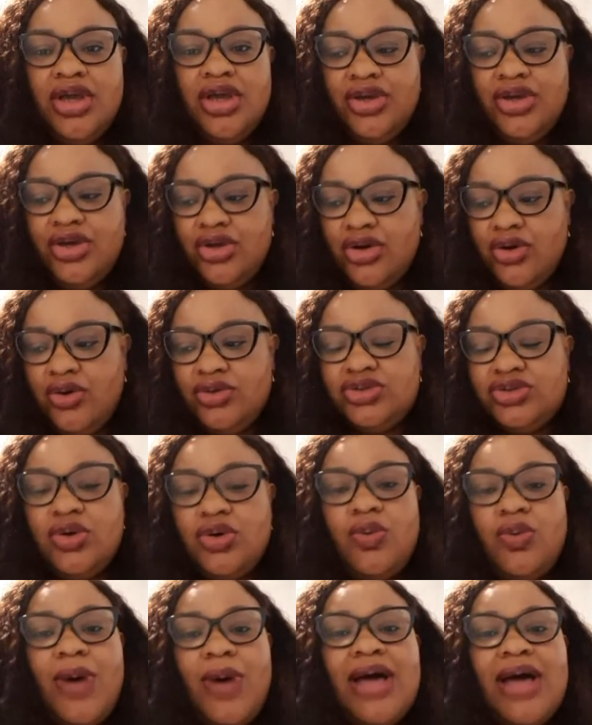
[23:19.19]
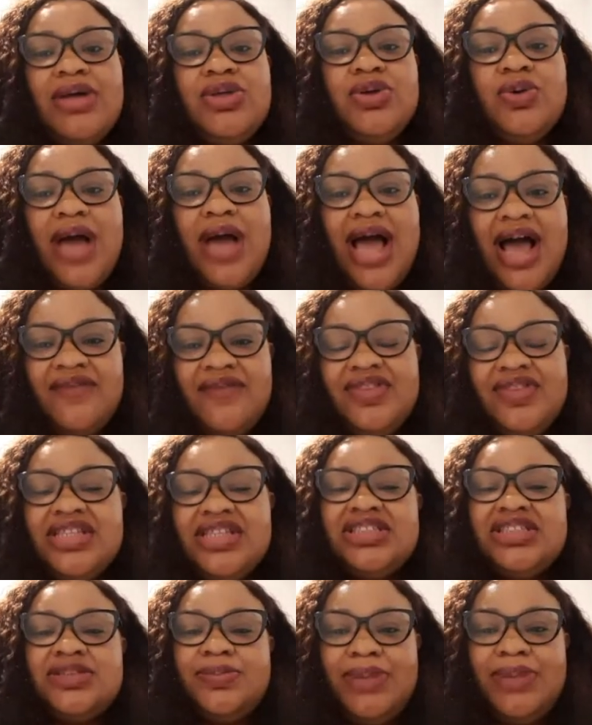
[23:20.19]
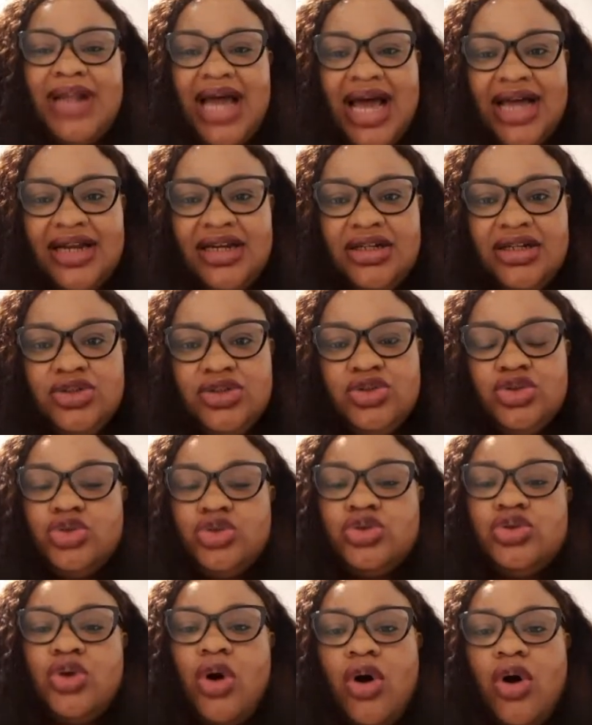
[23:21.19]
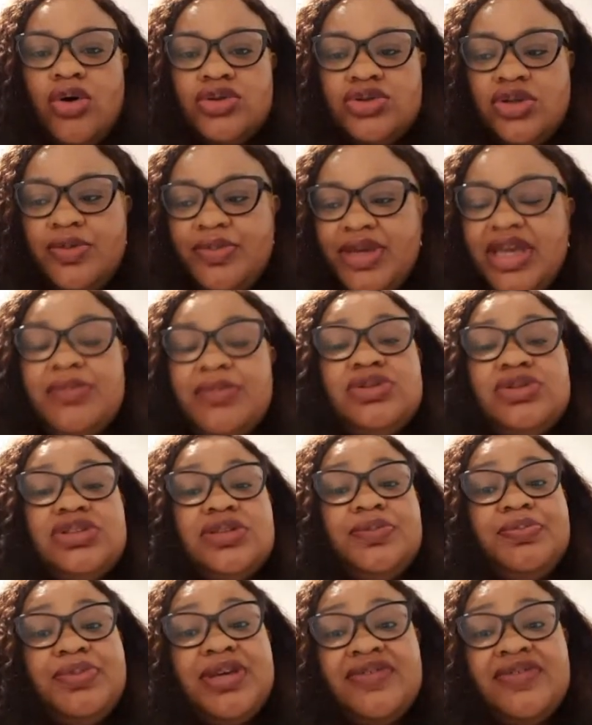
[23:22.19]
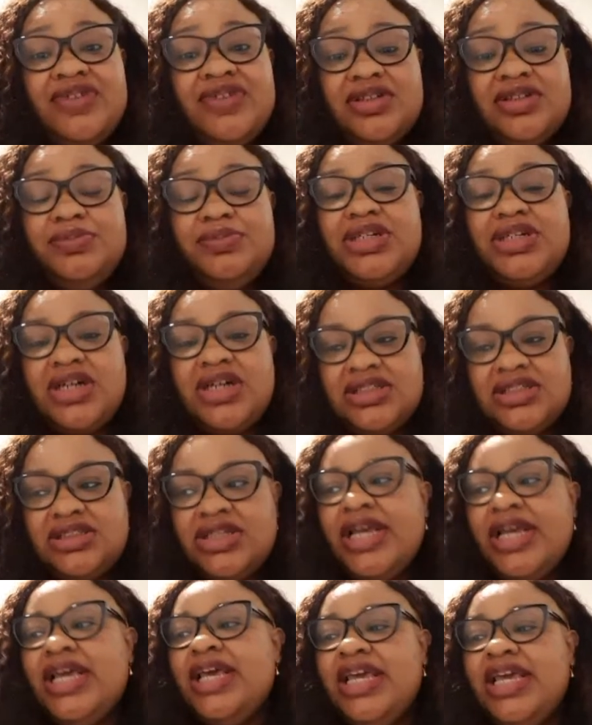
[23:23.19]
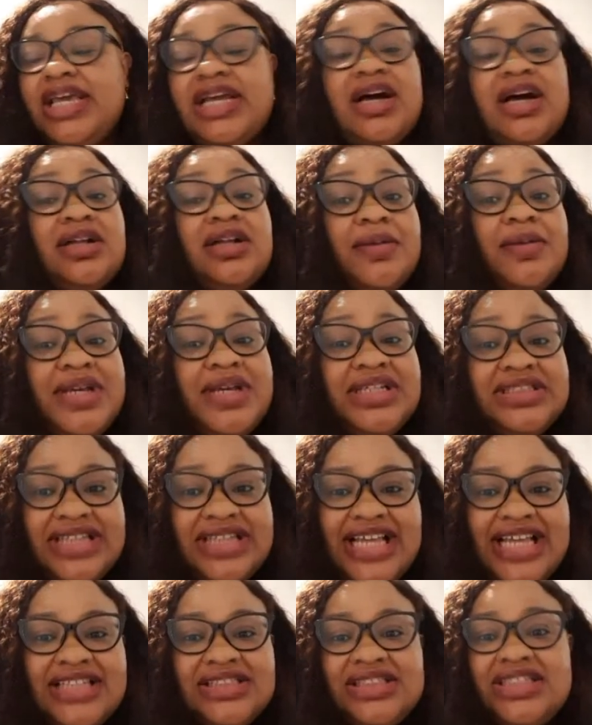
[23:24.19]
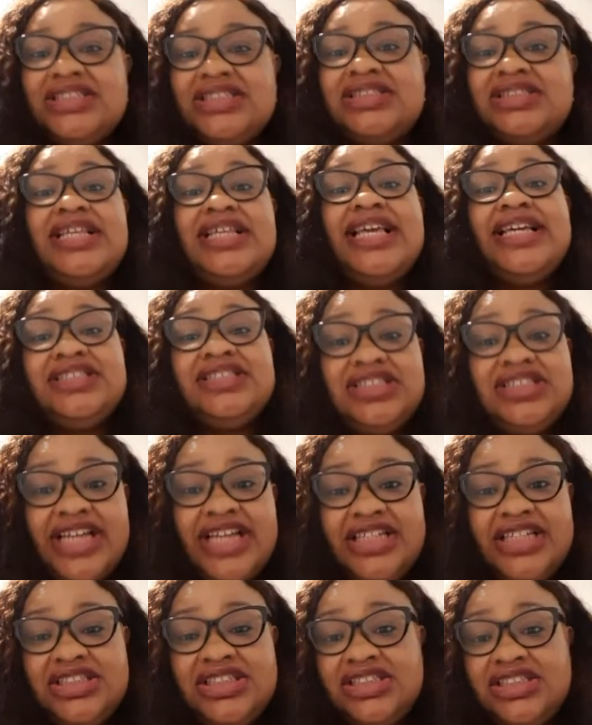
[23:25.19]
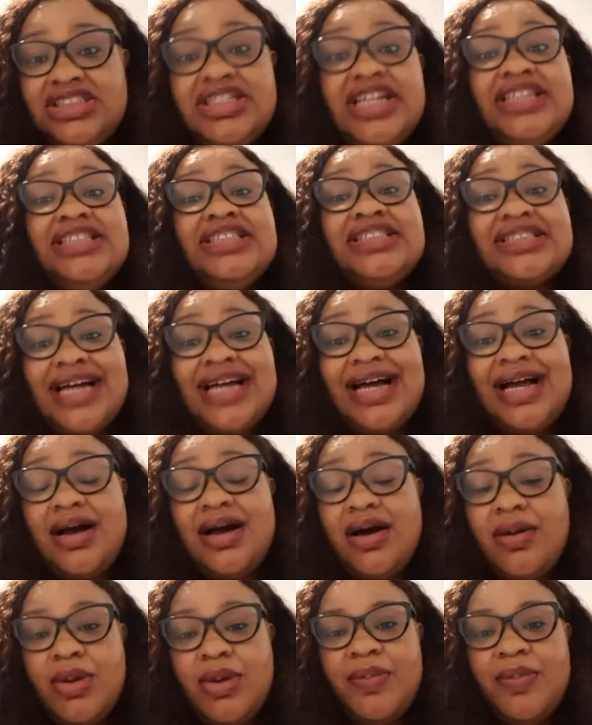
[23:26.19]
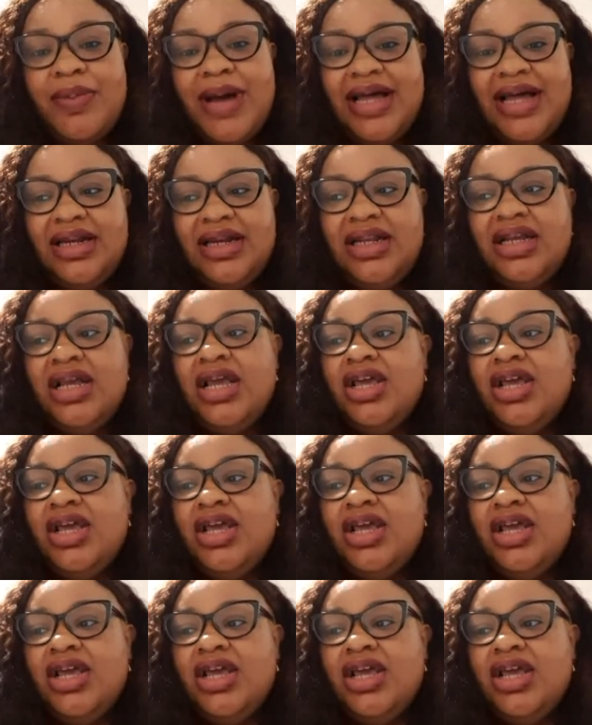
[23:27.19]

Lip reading: So while you have this plan, you should also be able to pivot, because economy changes, changes can come up, and